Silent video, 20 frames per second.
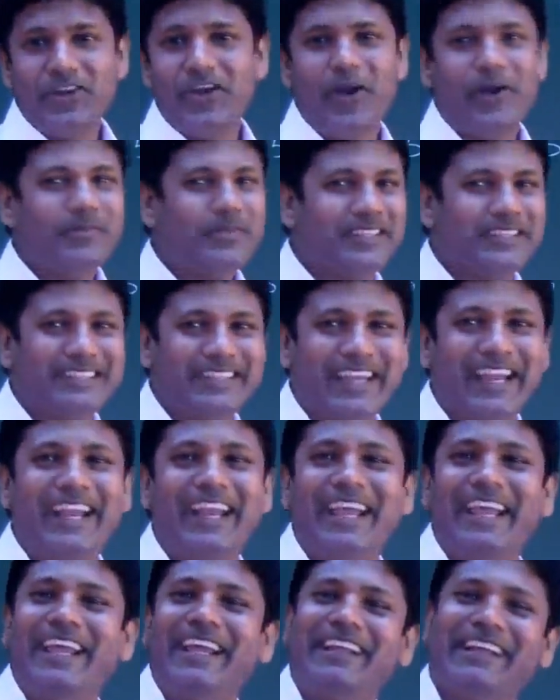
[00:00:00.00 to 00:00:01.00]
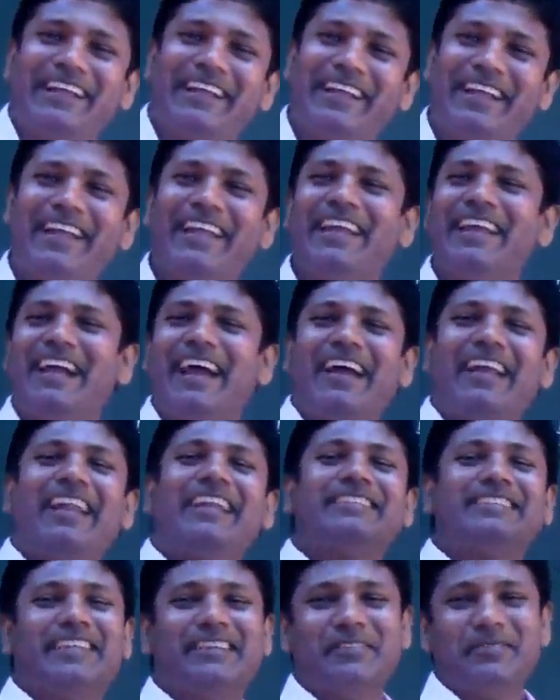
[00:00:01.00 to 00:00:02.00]
No, I'm just kidding.
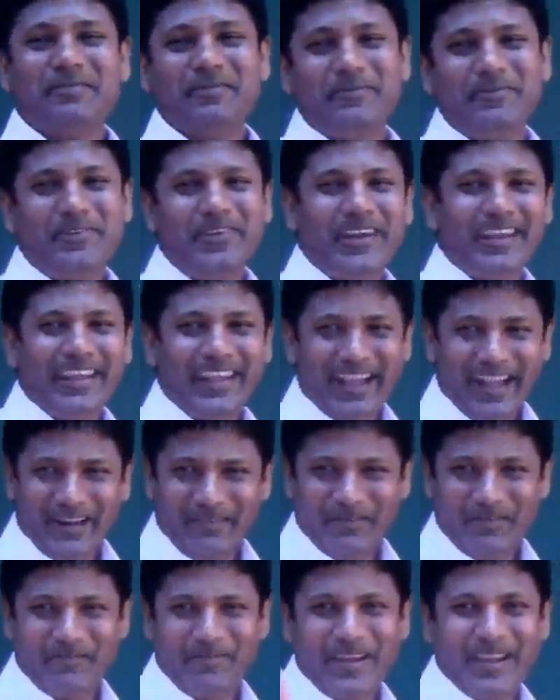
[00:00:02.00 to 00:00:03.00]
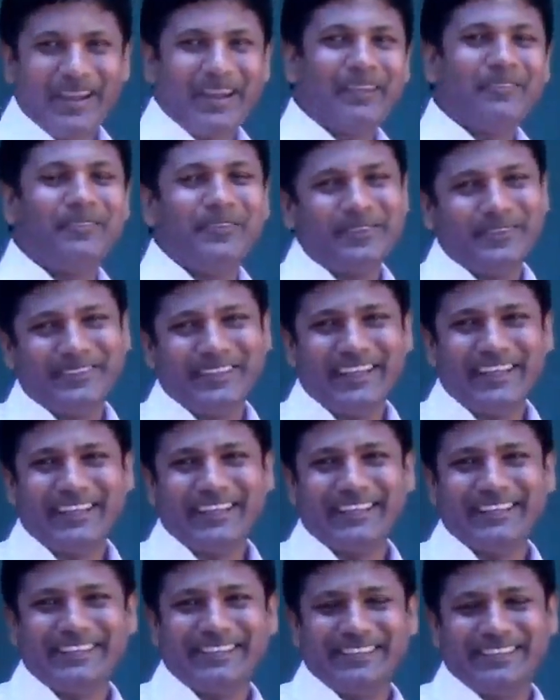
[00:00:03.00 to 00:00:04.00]
Let's give him a break. I'll be back in a few
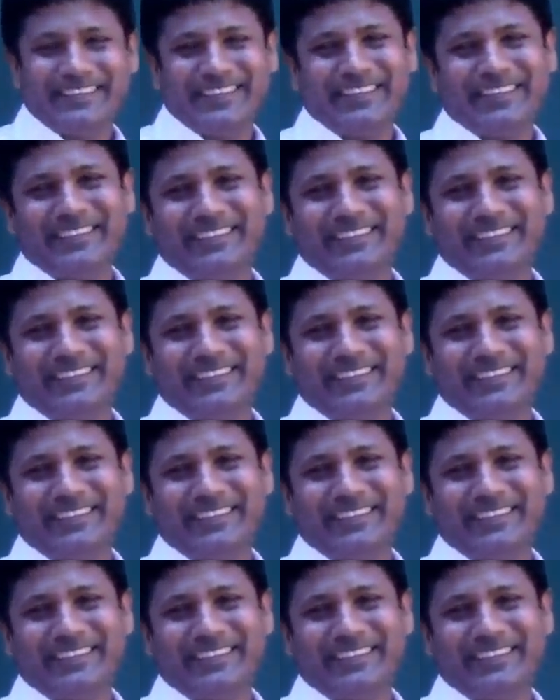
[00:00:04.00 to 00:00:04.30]
seconds.